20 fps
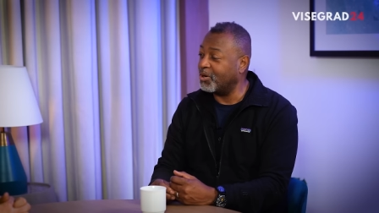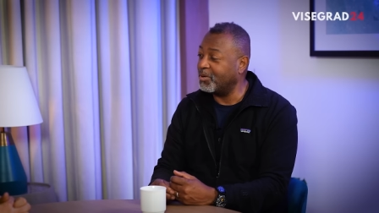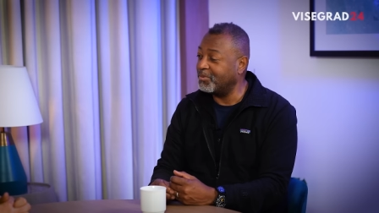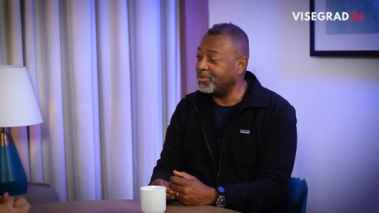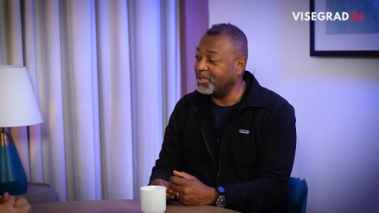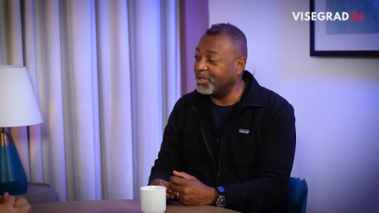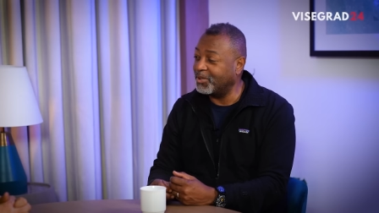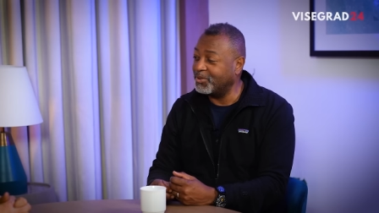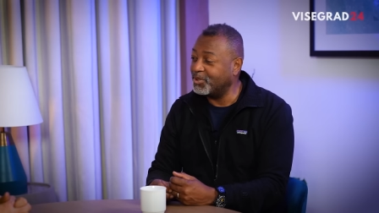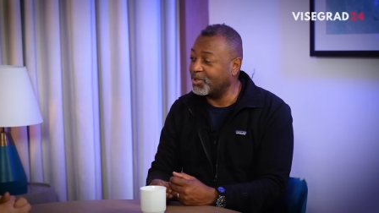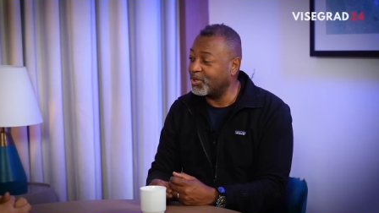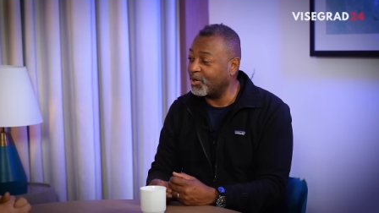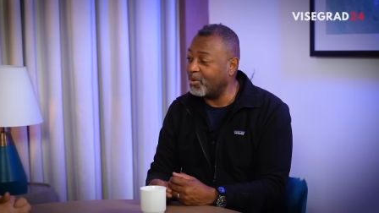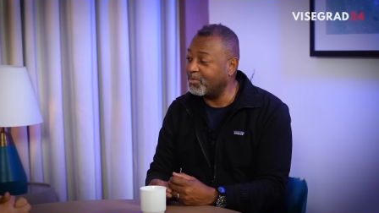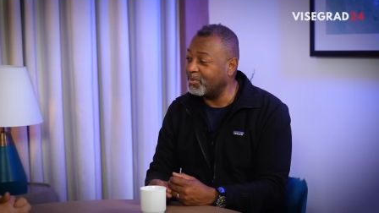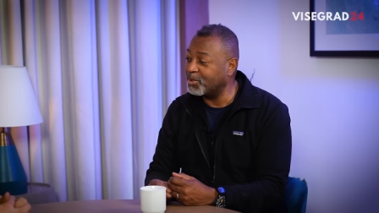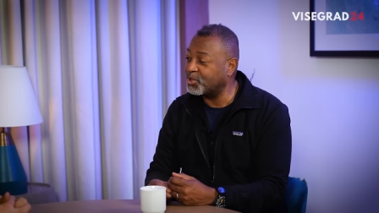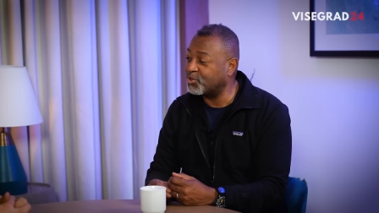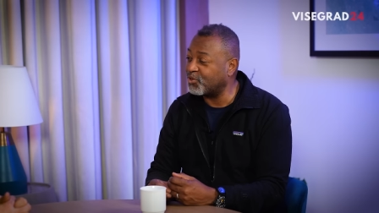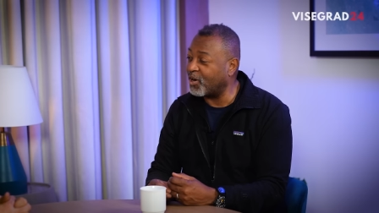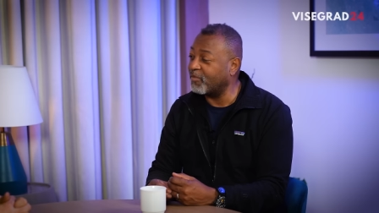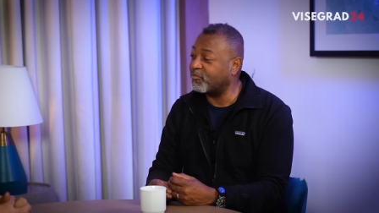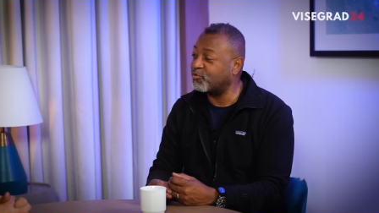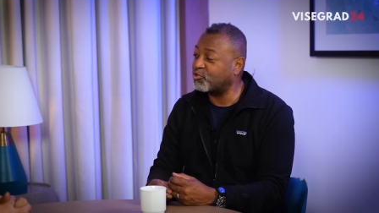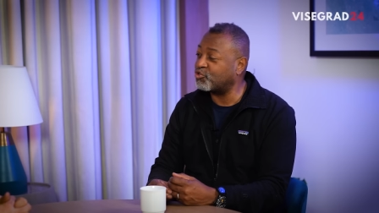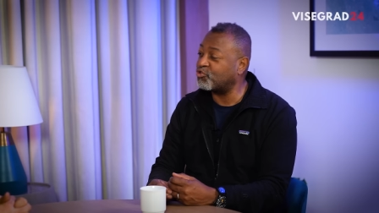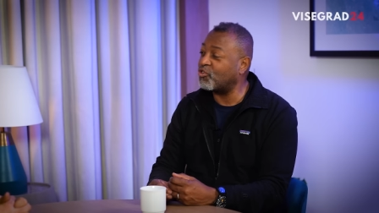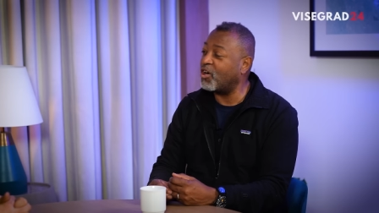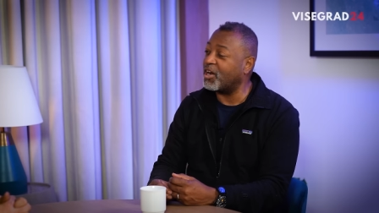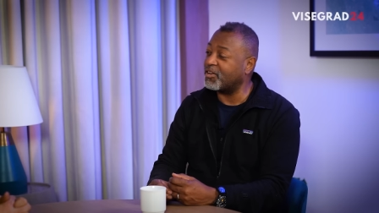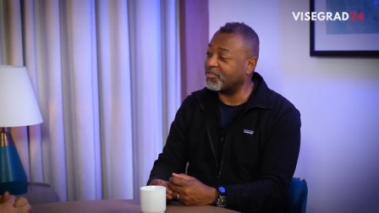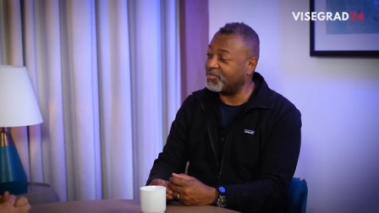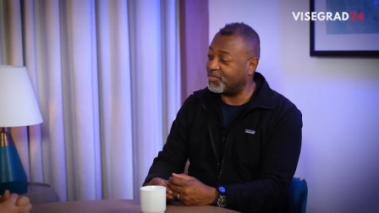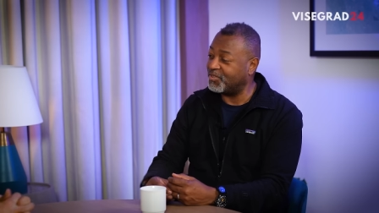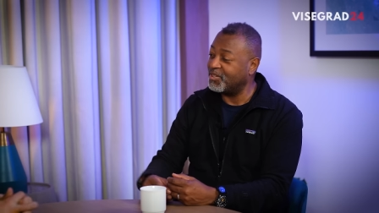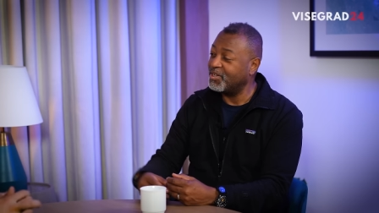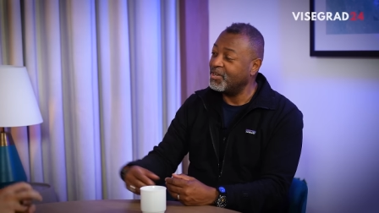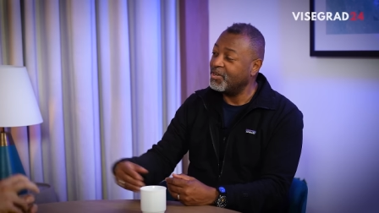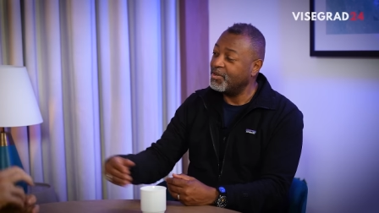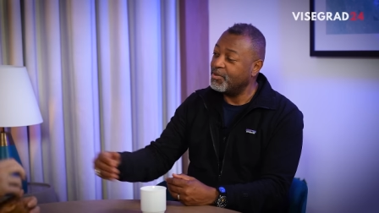Oh, you know, you could almost drive
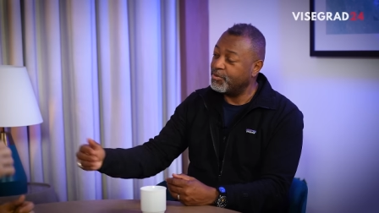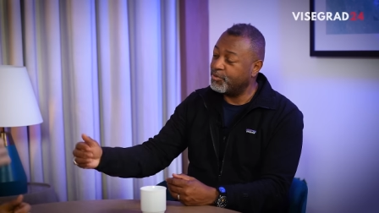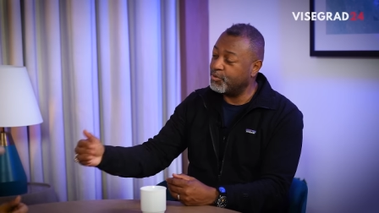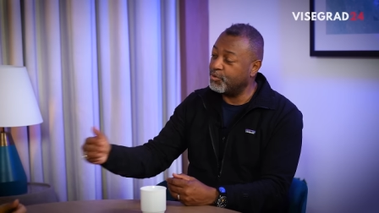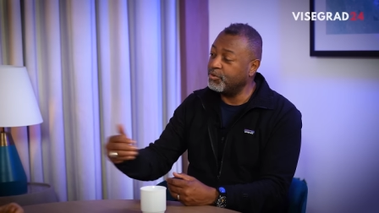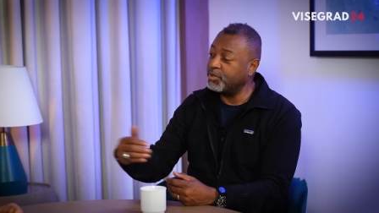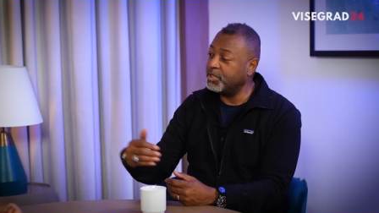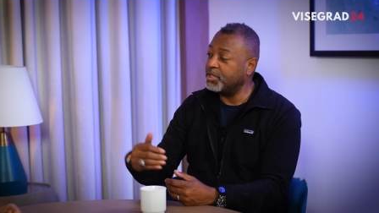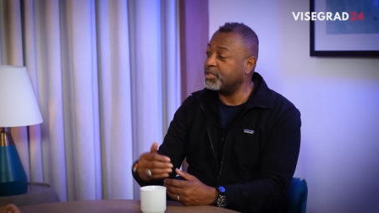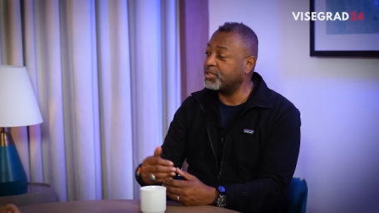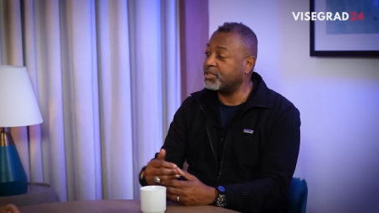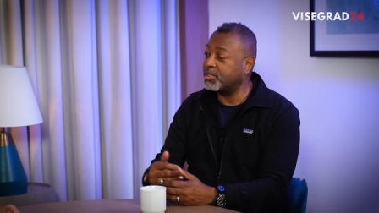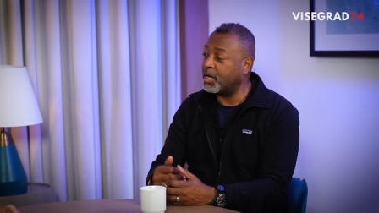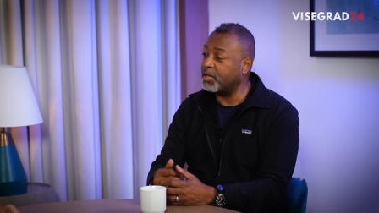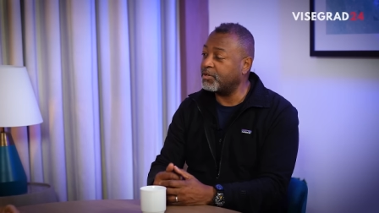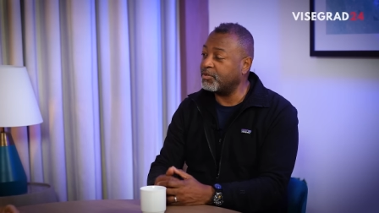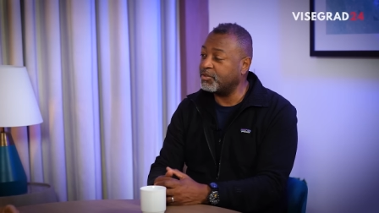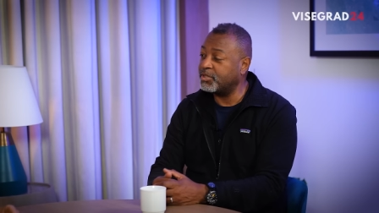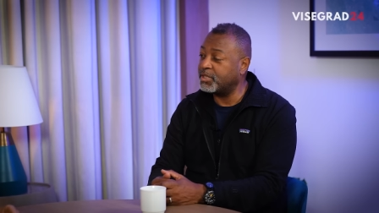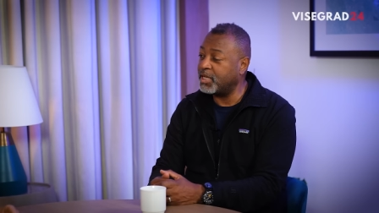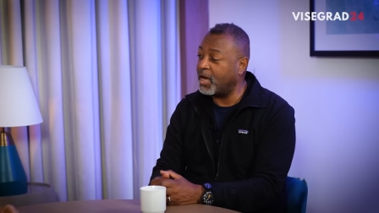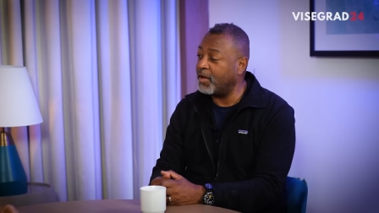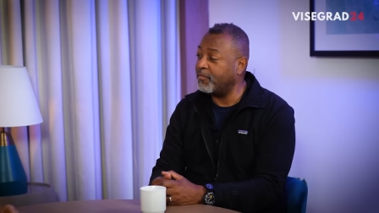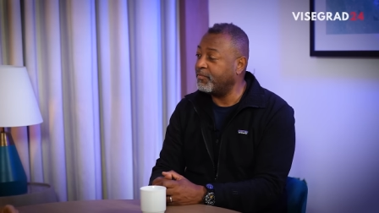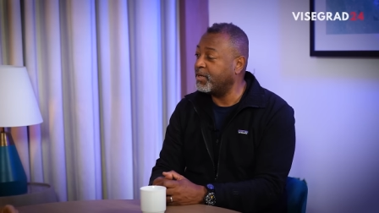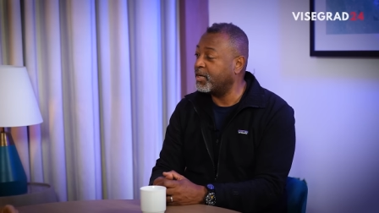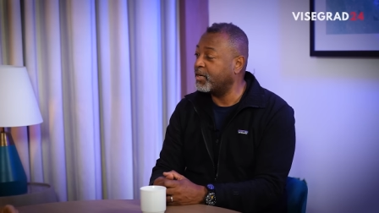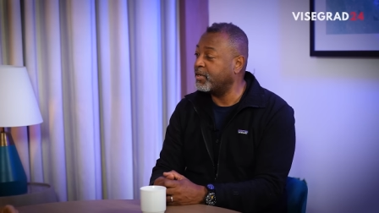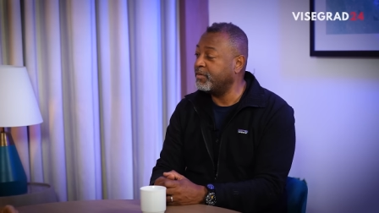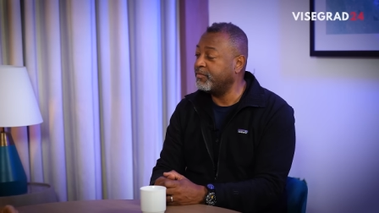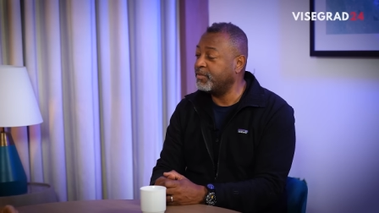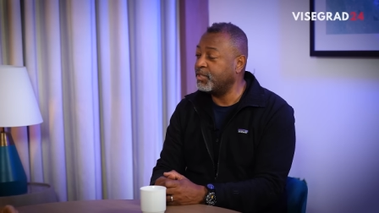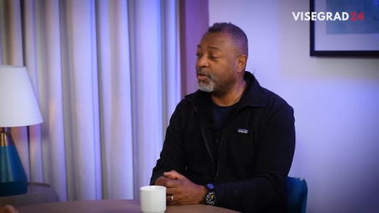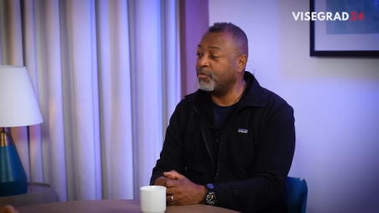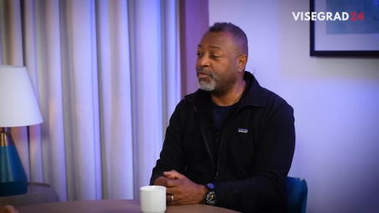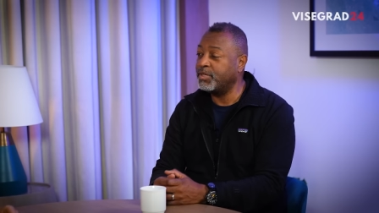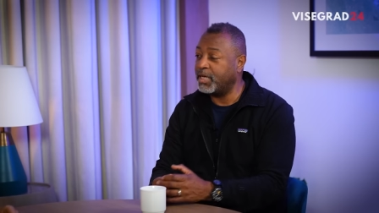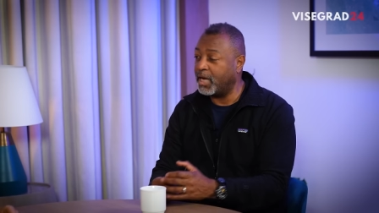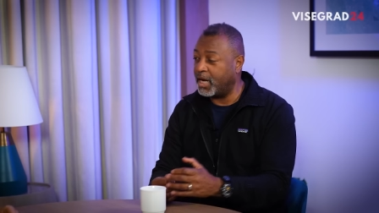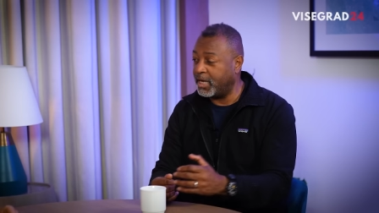trucks through these tunnels down there, even
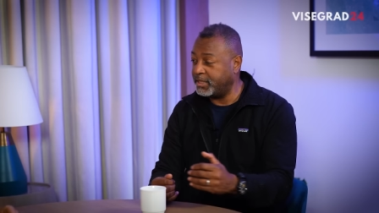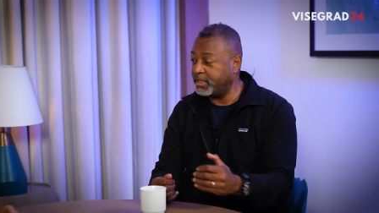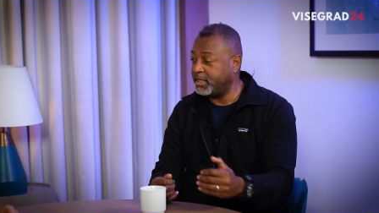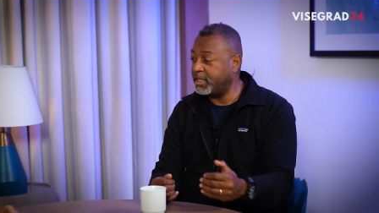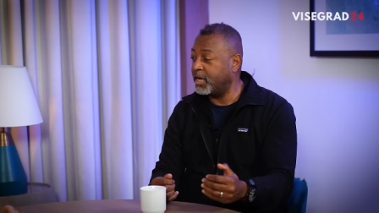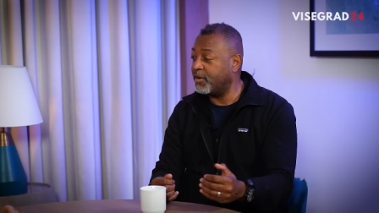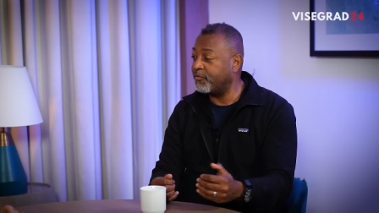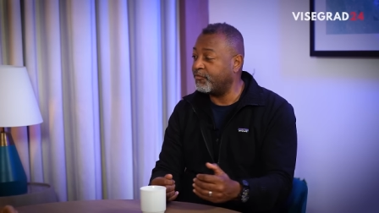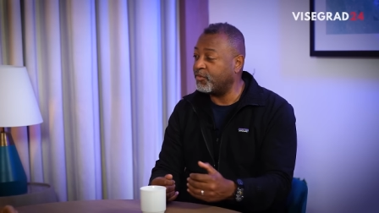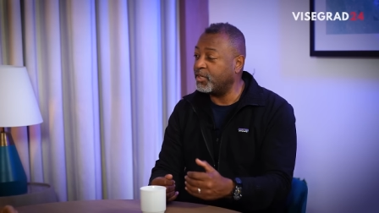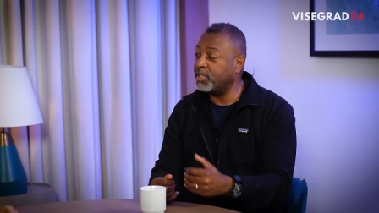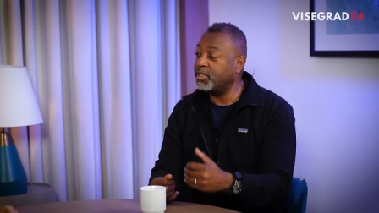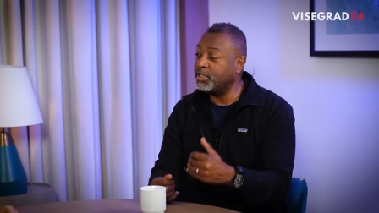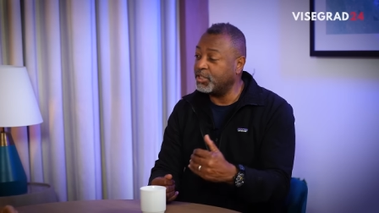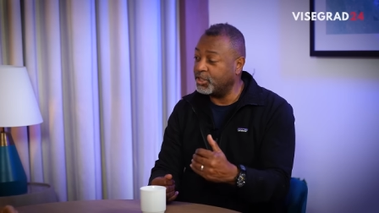though the IDF and